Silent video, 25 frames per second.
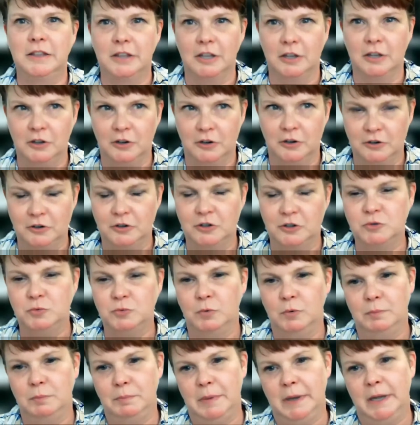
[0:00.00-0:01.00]
the learners
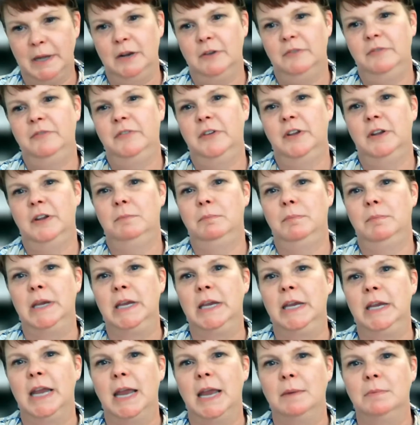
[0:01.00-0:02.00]
will benefit
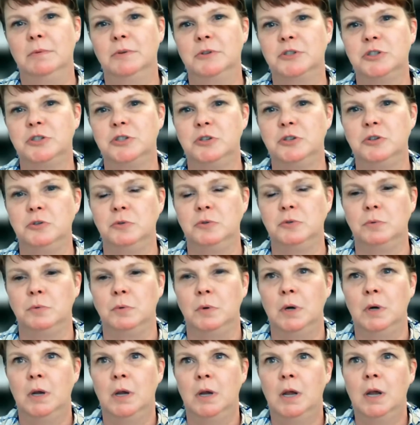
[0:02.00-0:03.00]
being able to
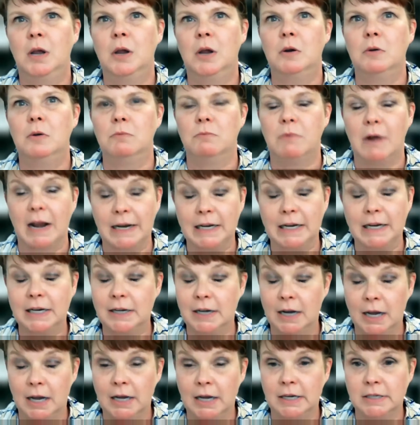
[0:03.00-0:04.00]

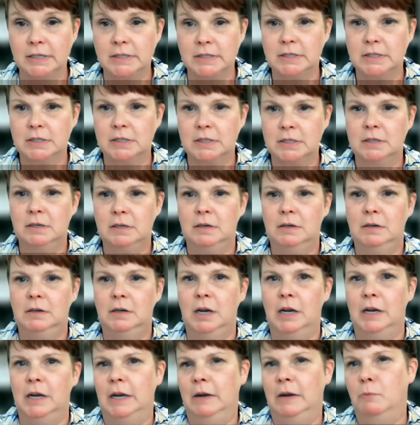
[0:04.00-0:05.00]
recognize
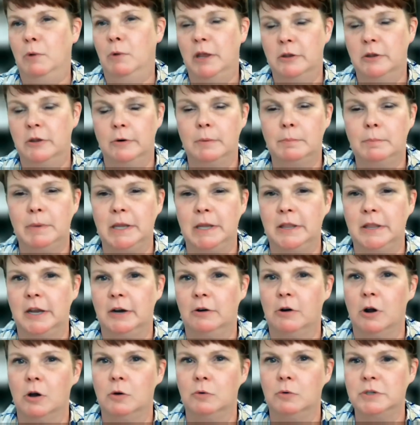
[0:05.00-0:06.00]
whether it be
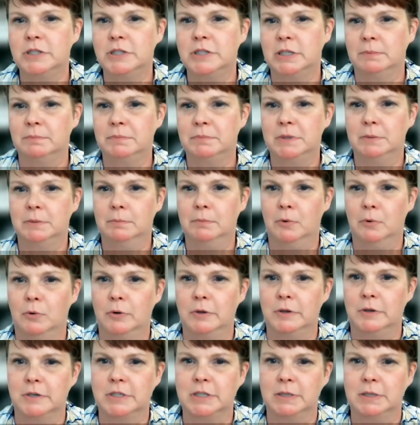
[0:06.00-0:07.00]
their own symptom
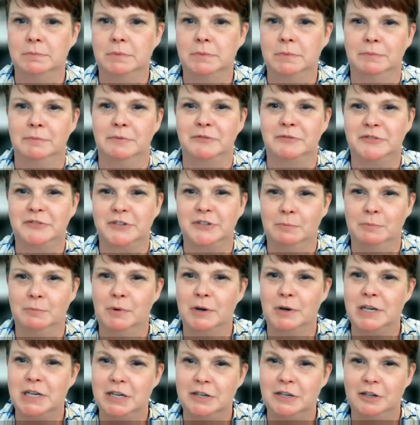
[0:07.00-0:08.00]
the symptom of
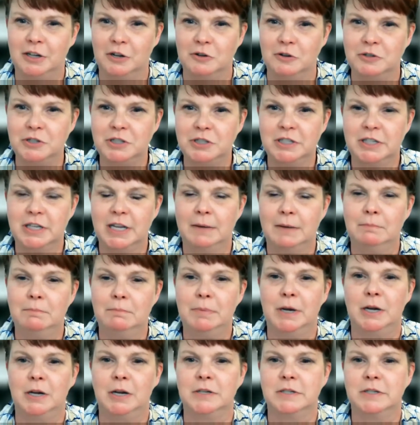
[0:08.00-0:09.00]
someone close to them,
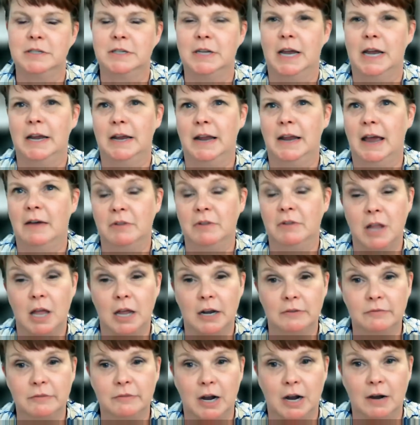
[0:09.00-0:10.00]
because I have a
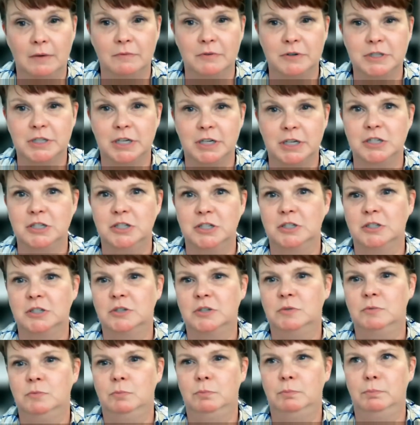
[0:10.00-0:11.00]
lot of
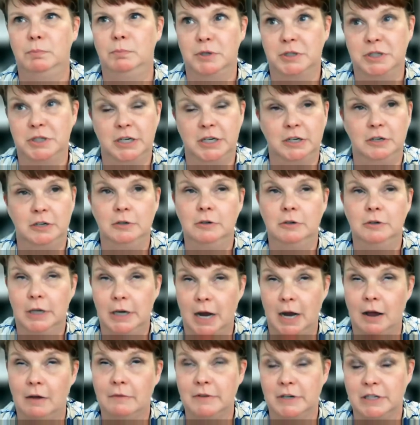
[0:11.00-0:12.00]
conversations, particularly
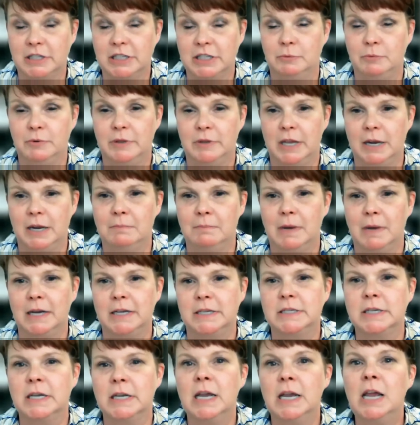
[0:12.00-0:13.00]
obviously with
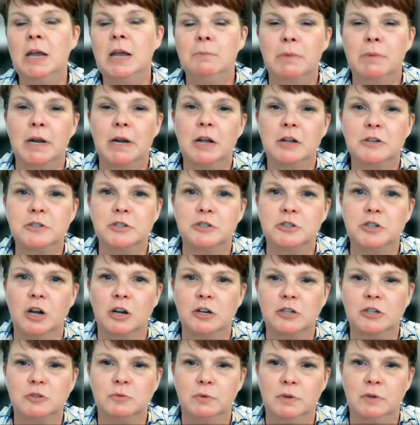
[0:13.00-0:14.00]
inmates But I also
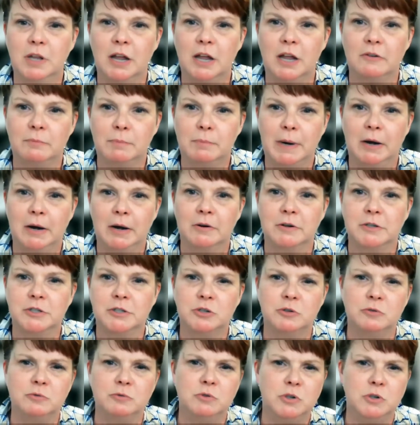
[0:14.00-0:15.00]
talked to a lot of parents
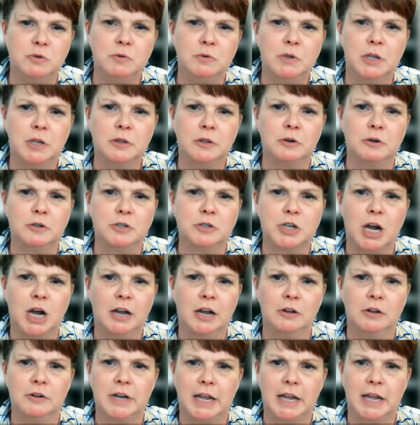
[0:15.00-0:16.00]
who knew that their
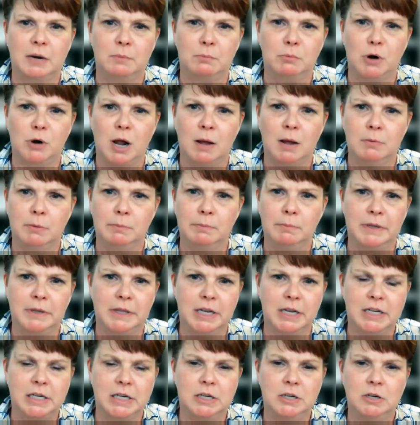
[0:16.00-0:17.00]
child had a problem, but
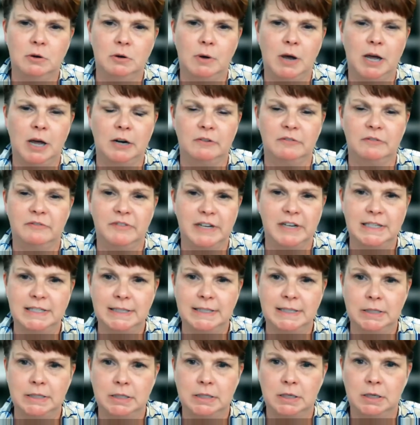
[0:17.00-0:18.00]
they didn't know how to fix it.